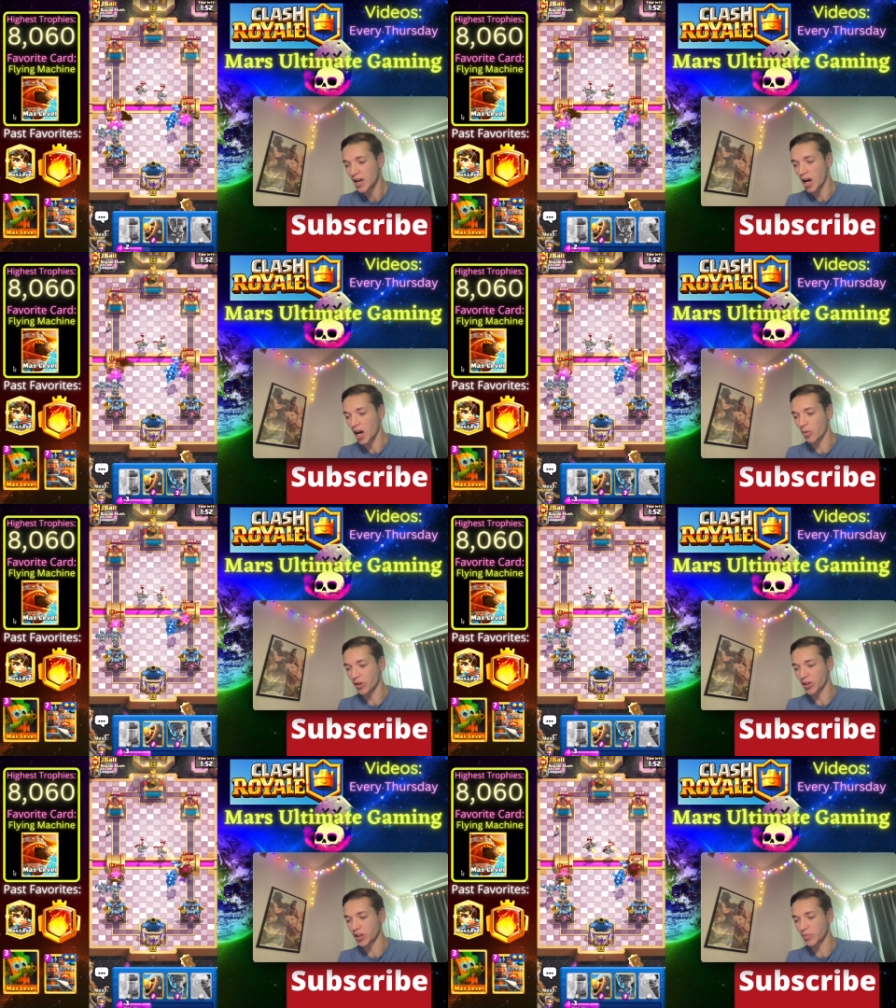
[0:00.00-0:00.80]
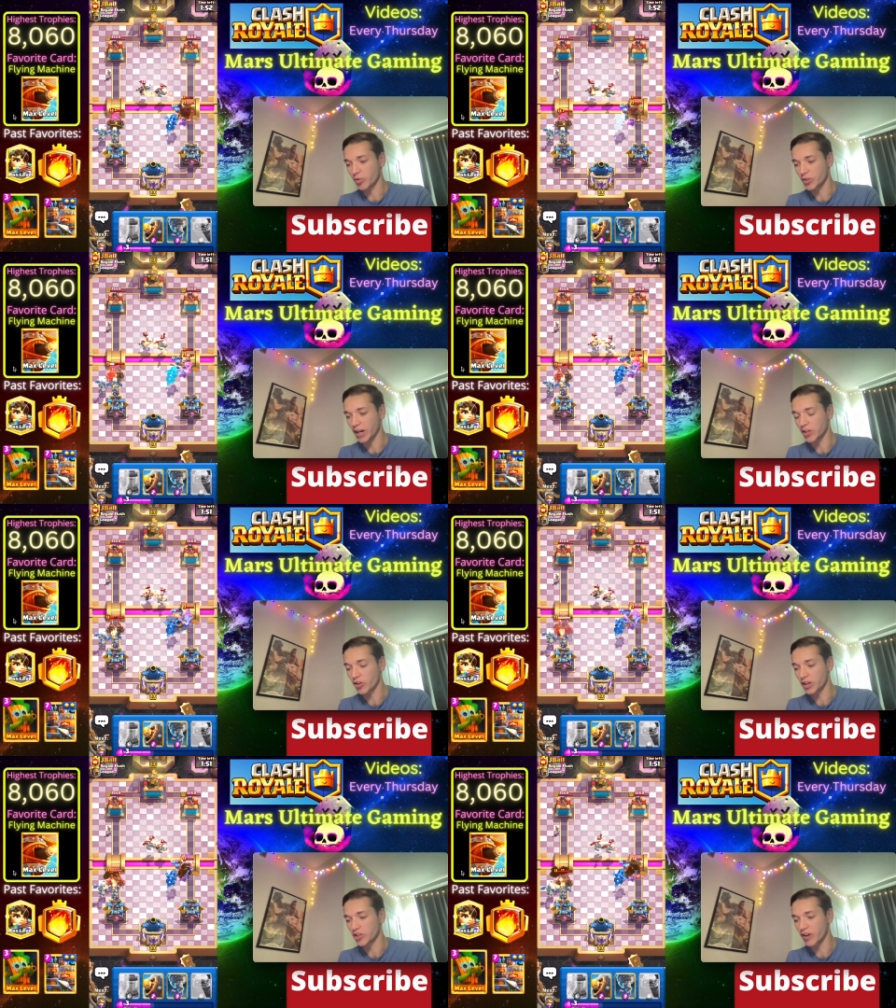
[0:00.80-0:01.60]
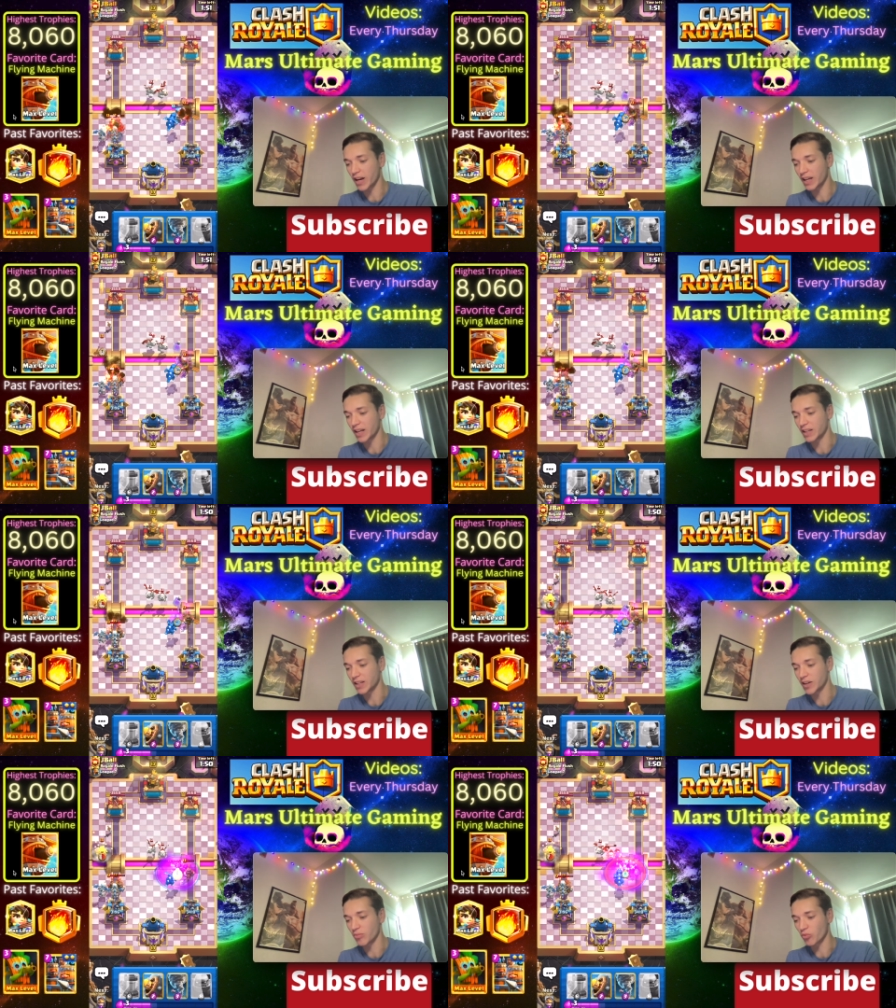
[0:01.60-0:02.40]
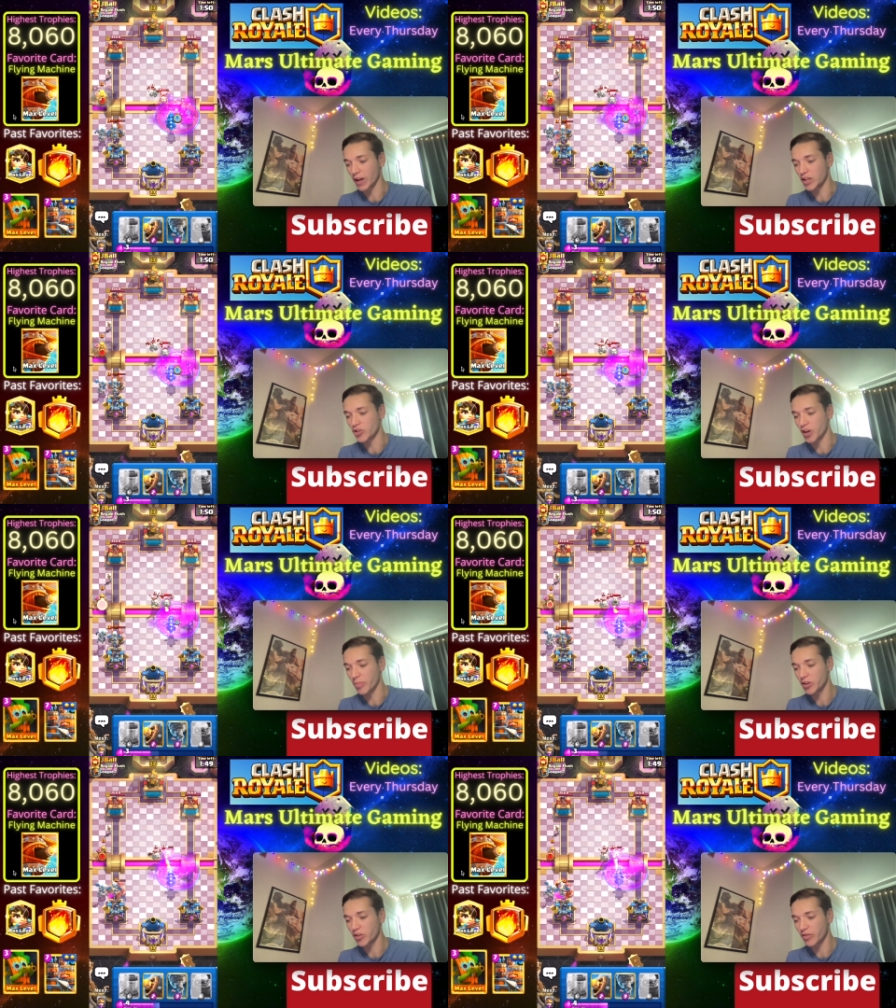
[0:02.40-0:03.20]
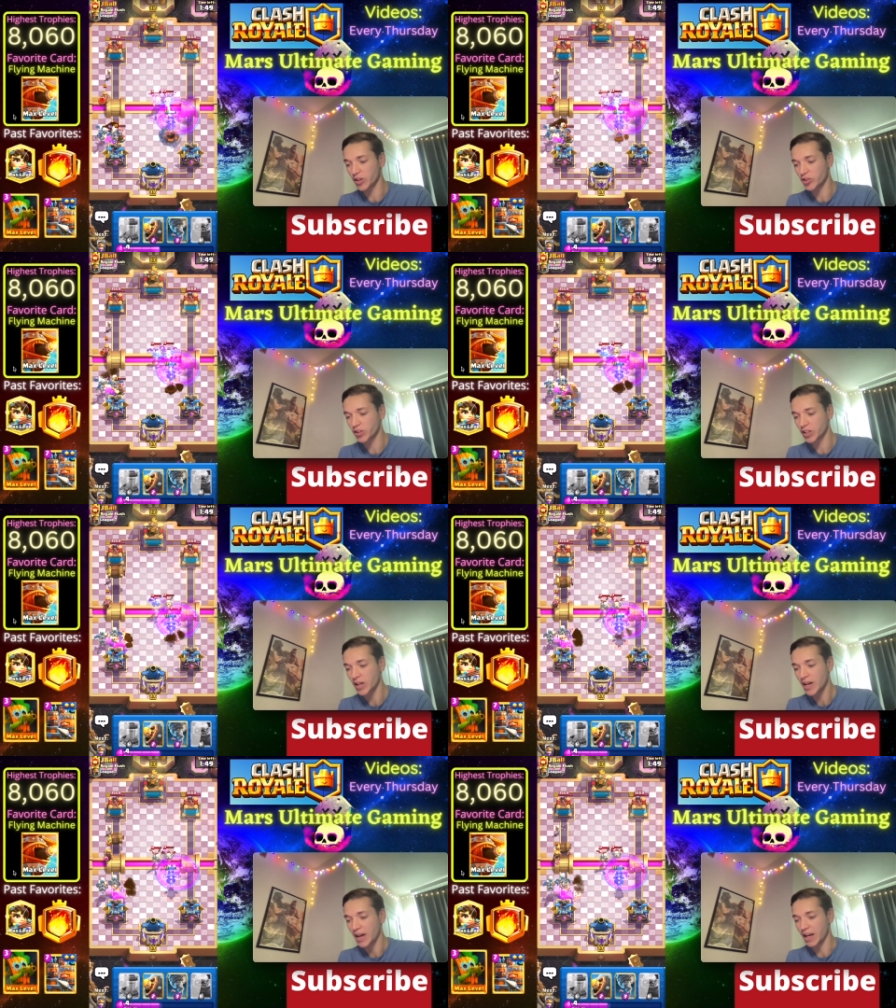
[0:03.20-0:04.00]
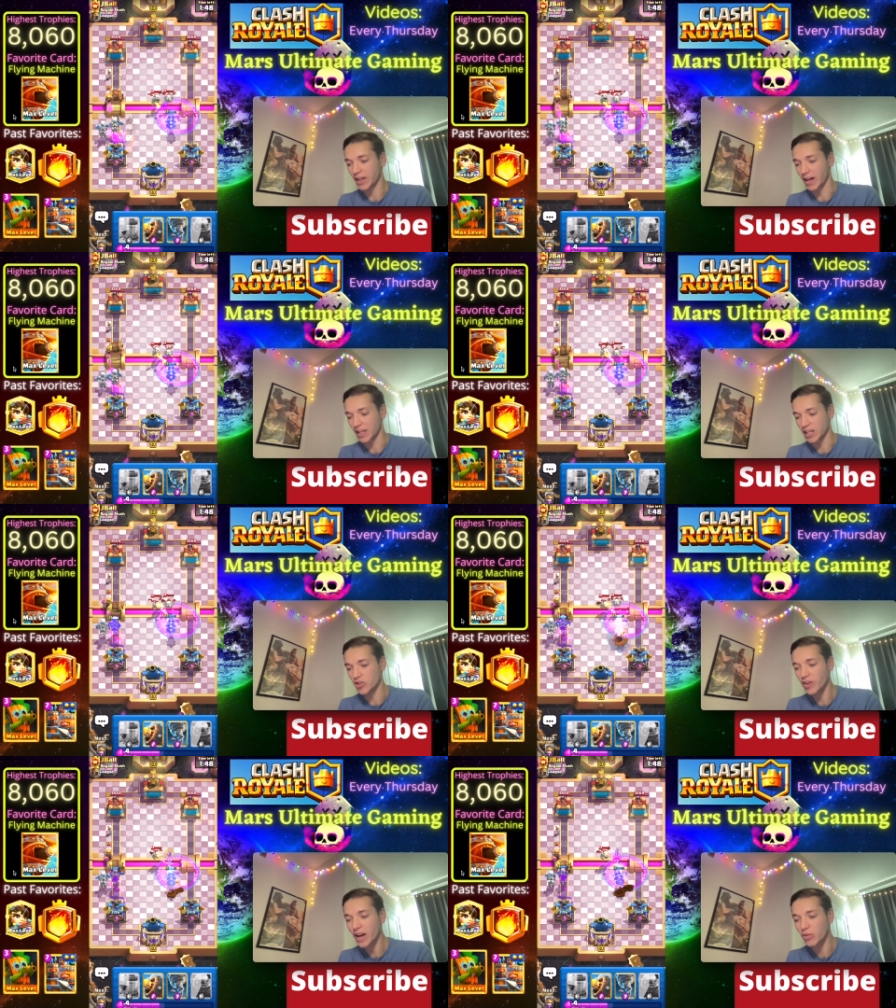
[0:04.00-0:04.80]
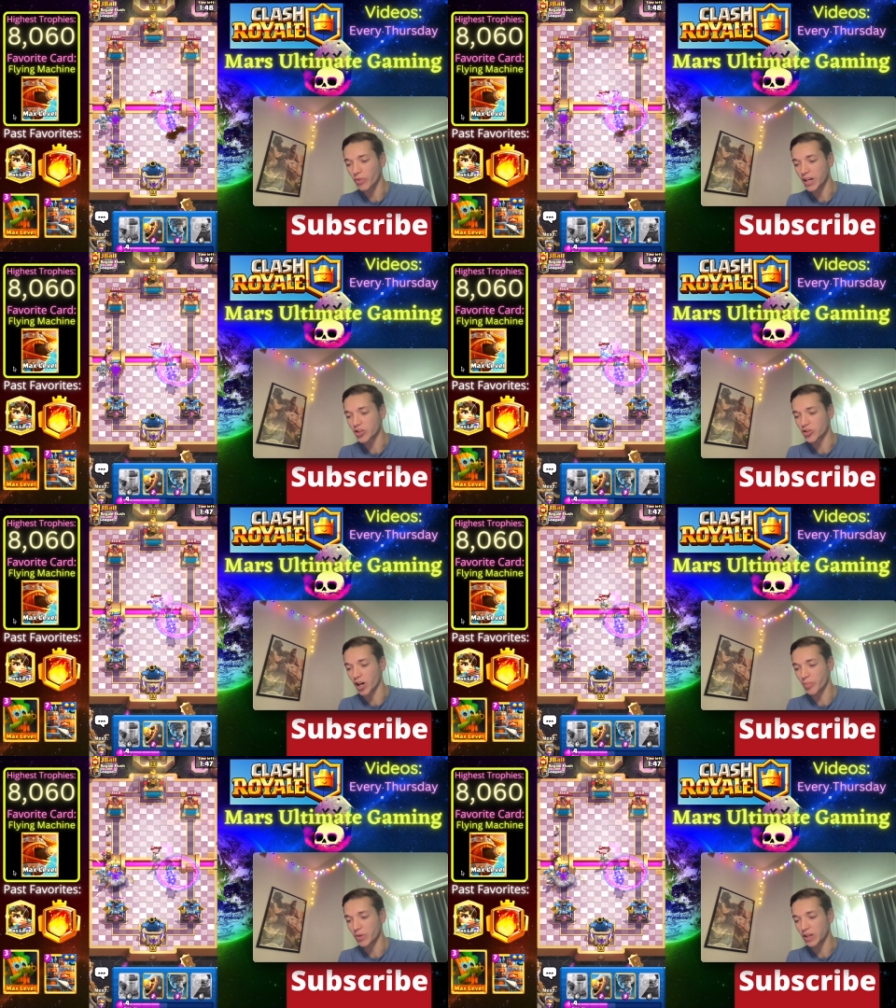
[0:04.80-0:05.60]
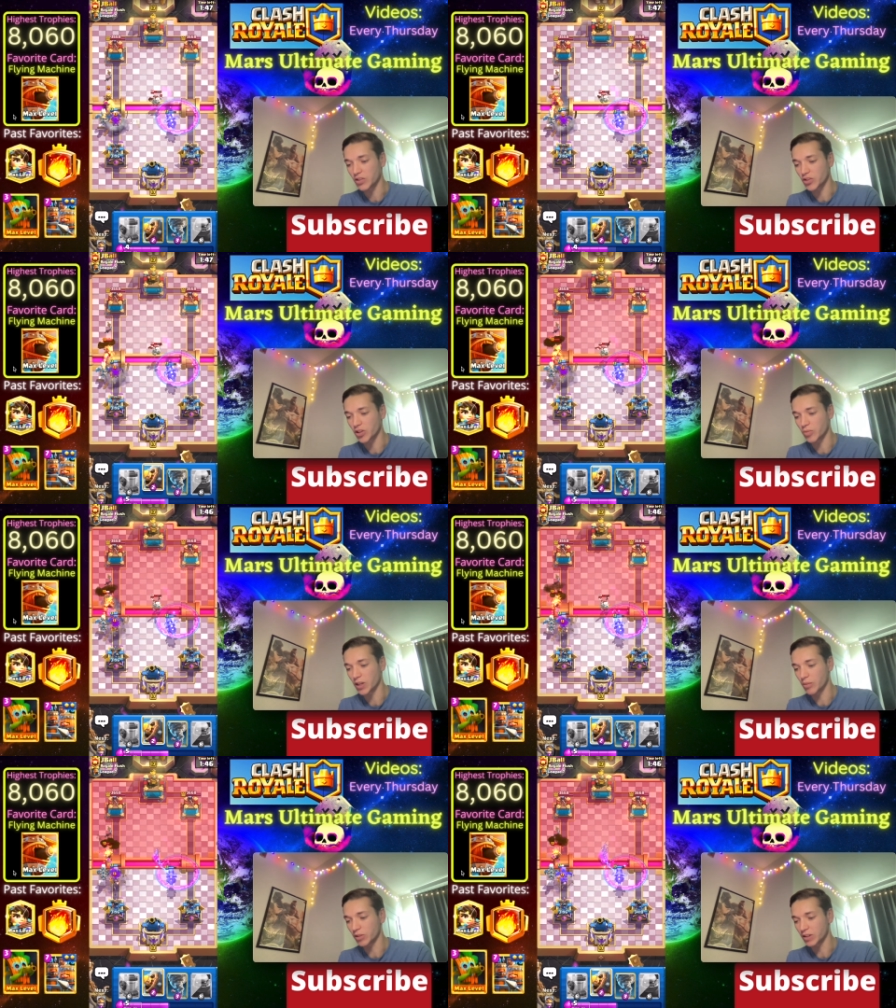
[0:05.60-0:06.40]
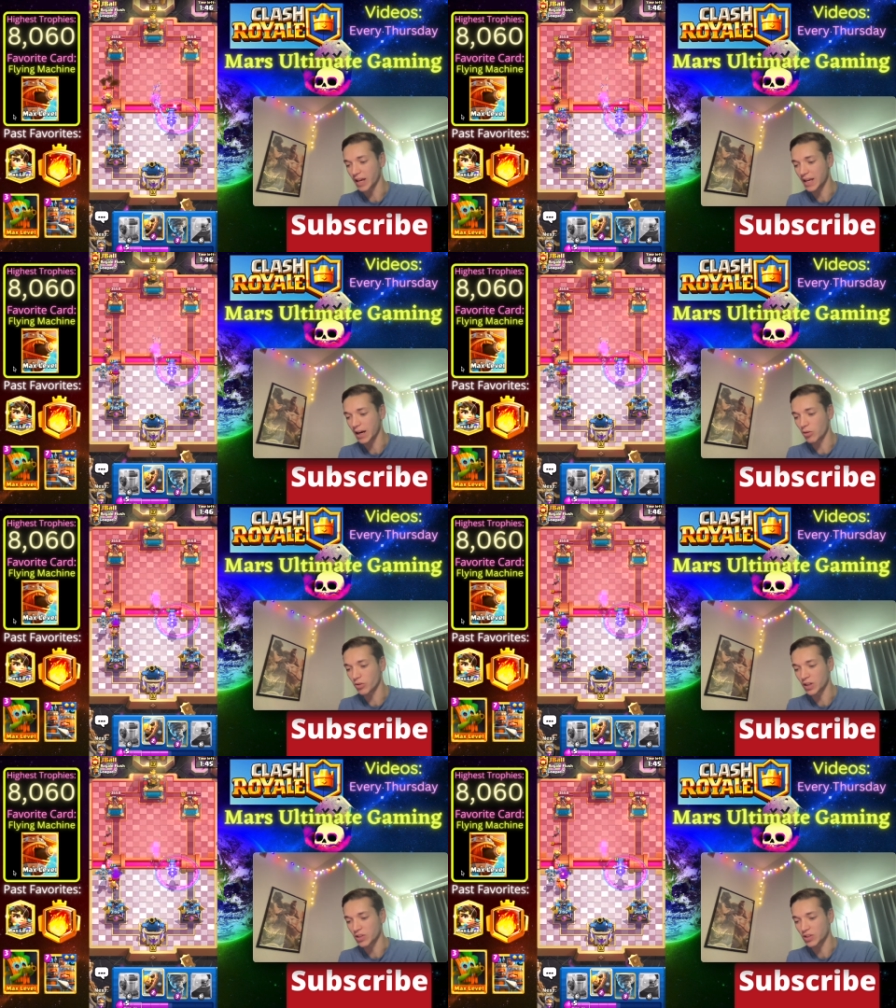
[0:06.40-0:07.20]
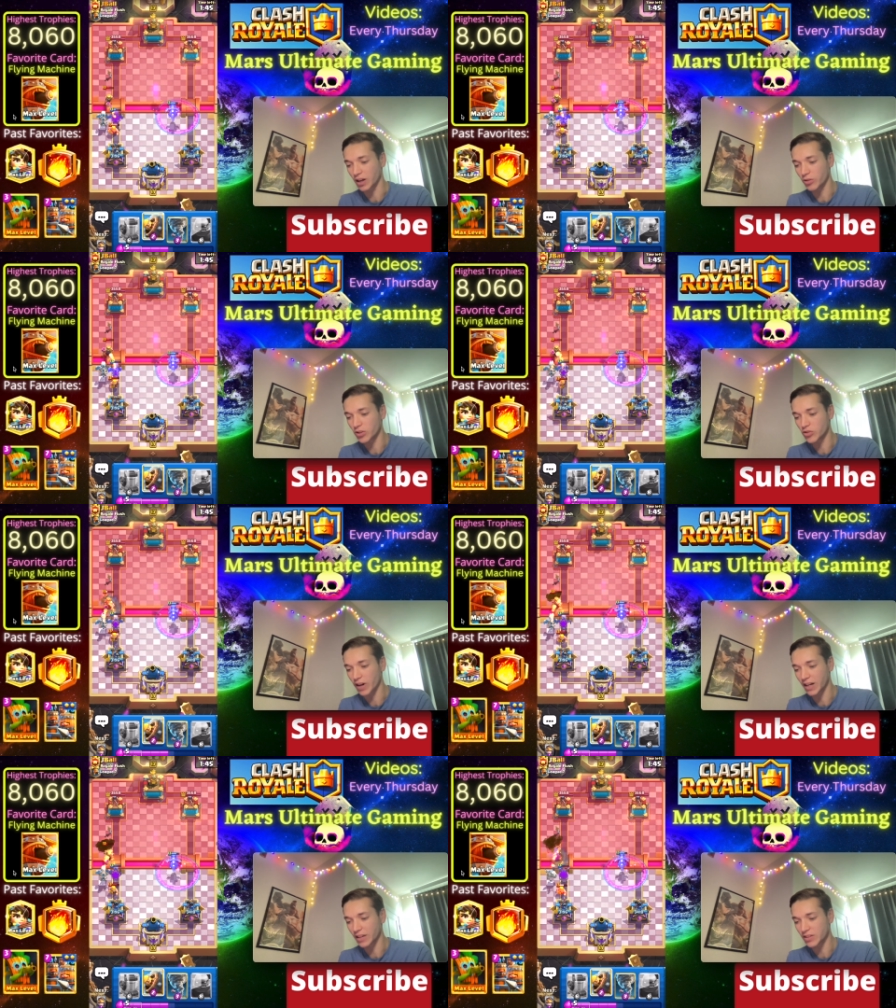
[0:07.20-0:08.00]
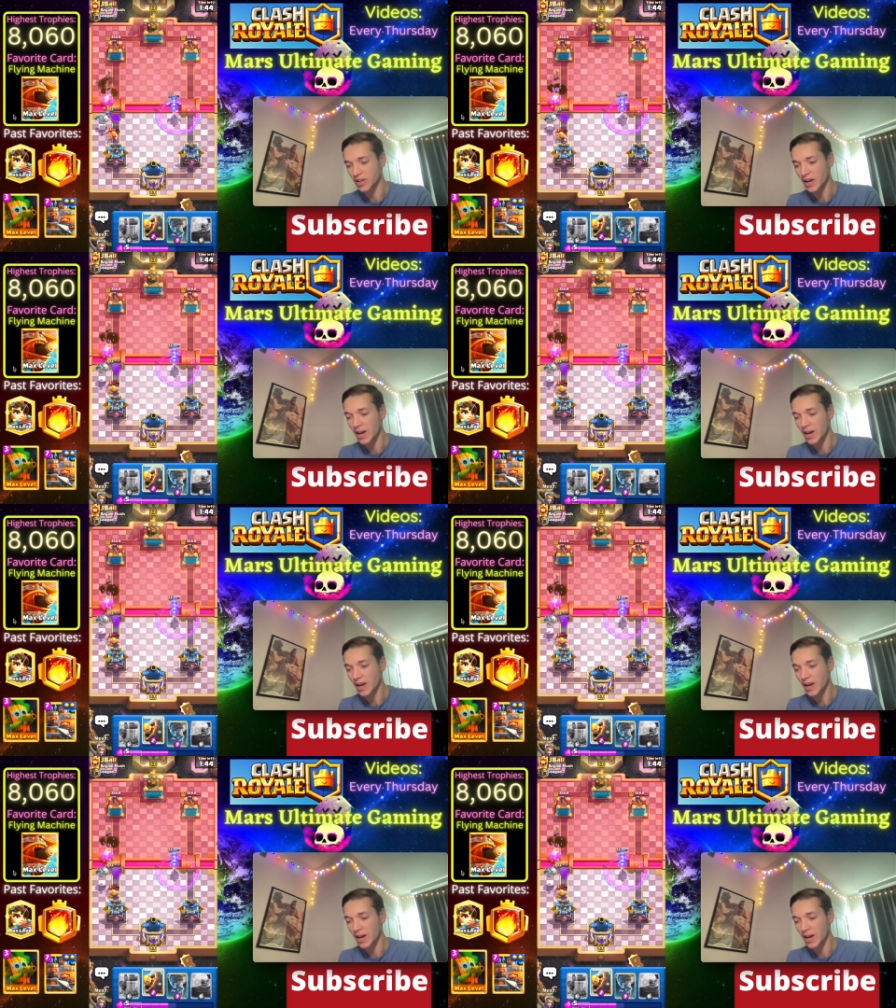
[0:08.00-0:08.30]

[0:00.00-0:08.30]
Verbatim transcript: Uh, we're gonna protect our E-Drag and get him raged up here eventually. And yeah, E-Drag raged up is gonna be able to take out his Skeleton Dragons,